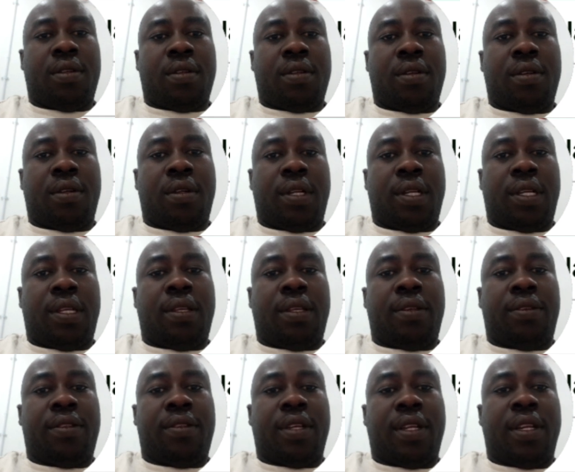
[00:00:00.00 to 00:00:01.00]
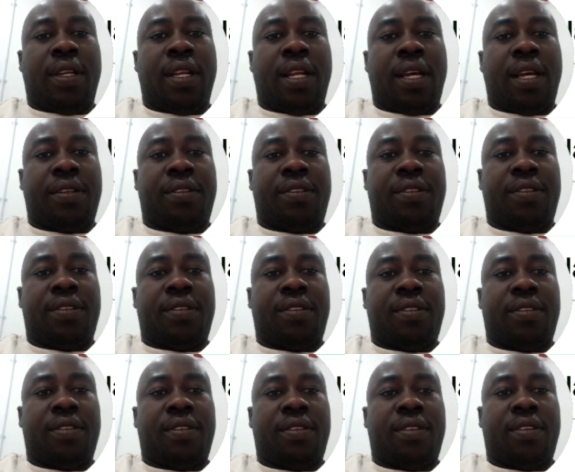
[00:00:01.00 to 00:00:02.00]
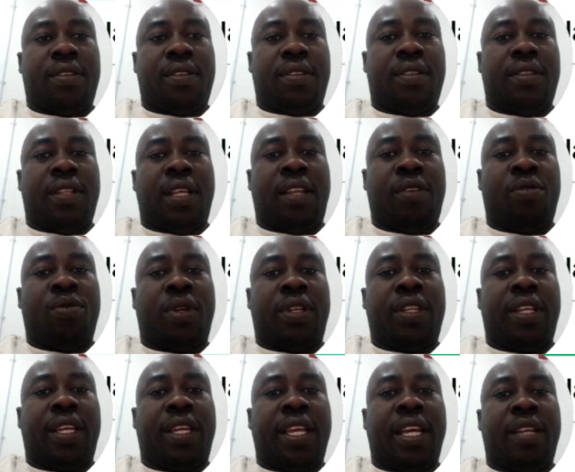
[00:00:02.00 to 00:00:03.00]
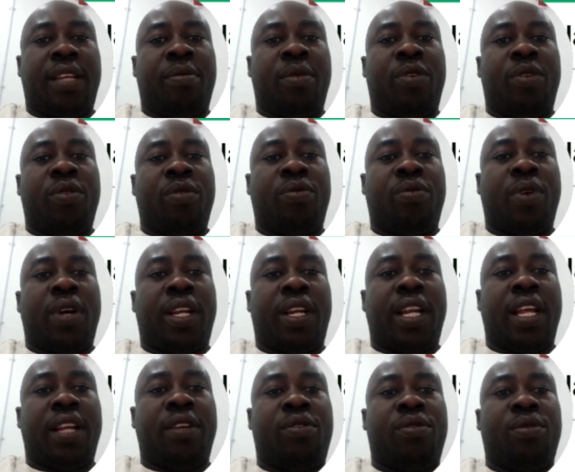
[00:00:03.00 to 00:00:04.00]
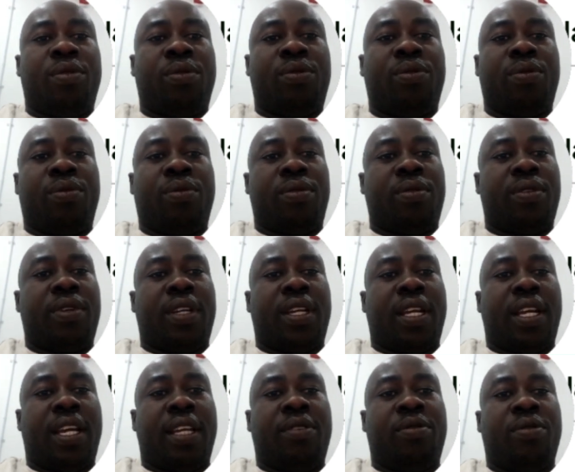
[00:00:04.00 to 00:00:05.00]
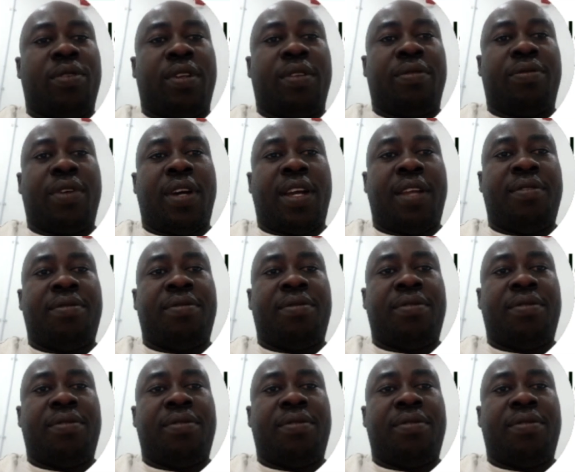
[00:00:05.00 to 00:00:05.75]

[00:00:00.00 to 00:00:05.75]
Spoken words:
Registered nurse, that is what they get between 402 to 825.